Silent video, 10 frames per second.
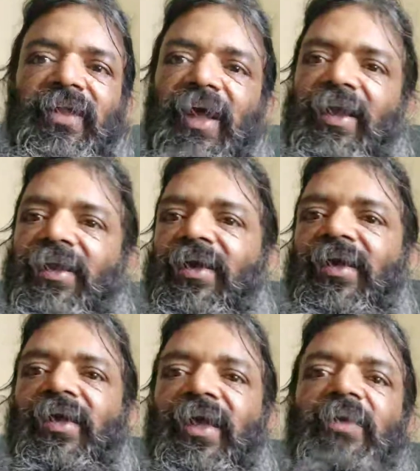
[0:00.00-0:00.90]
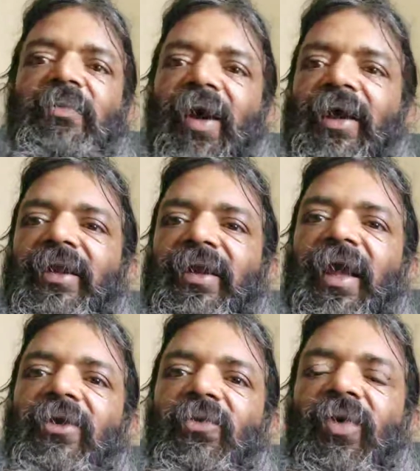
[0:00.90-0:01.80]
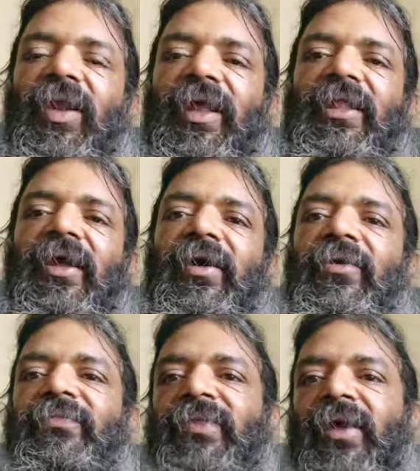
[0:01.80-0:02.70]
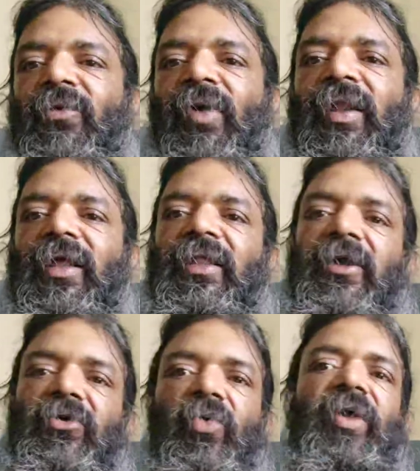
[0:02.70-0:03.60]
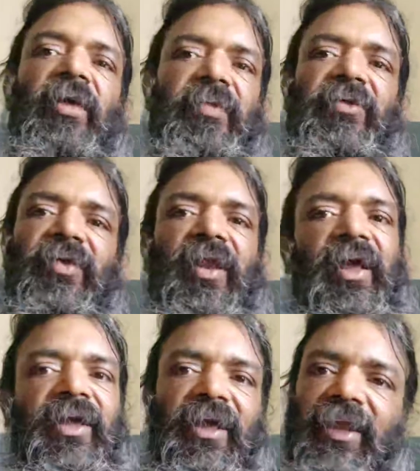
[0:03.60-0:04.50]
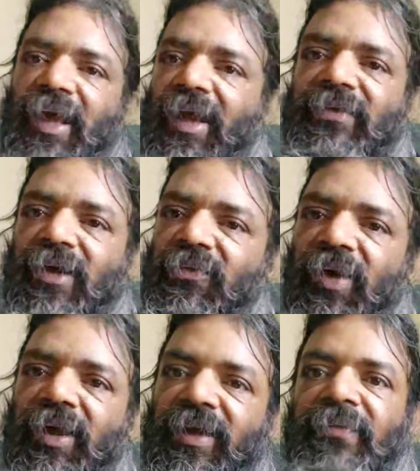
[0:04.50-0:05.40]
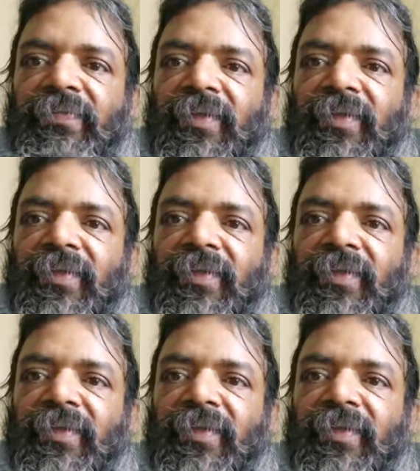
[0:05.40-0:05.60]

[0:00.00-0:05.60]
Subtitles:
then if I take only the two dimensional, like in x and y,